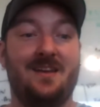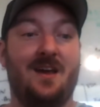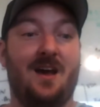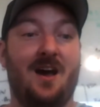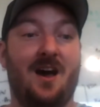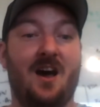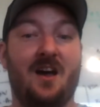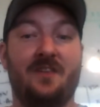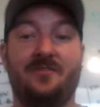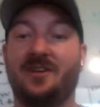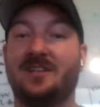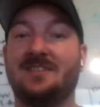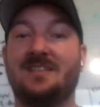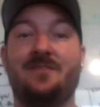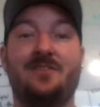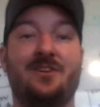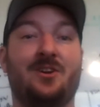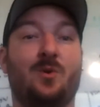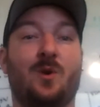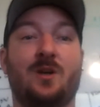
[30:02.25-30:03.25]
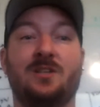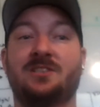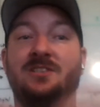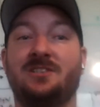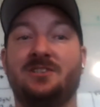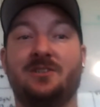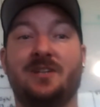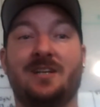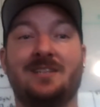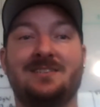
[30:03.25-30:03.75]
If you guys have any
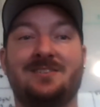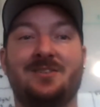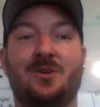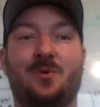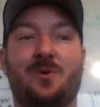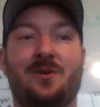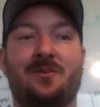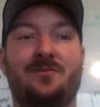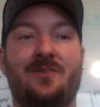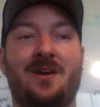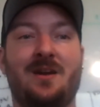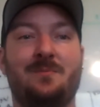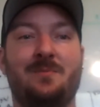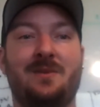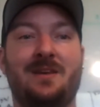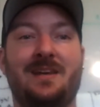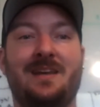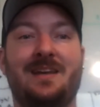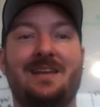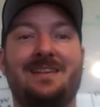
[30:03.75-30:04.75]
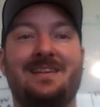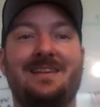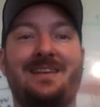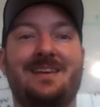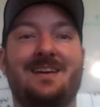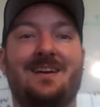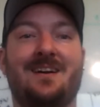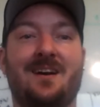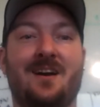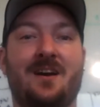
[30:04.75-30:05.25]
questions, you guys know where to find me in
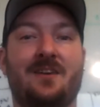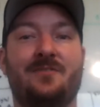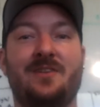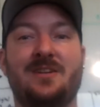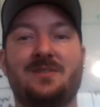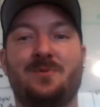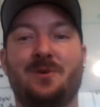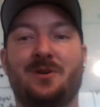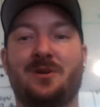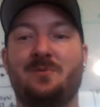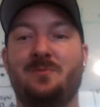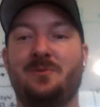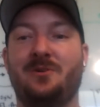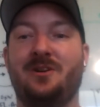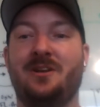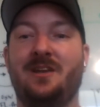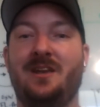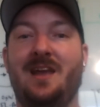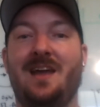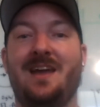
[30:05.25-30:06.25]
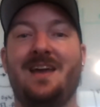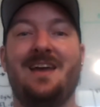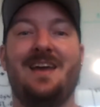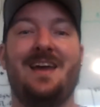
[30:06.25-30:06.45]
the Facebook community.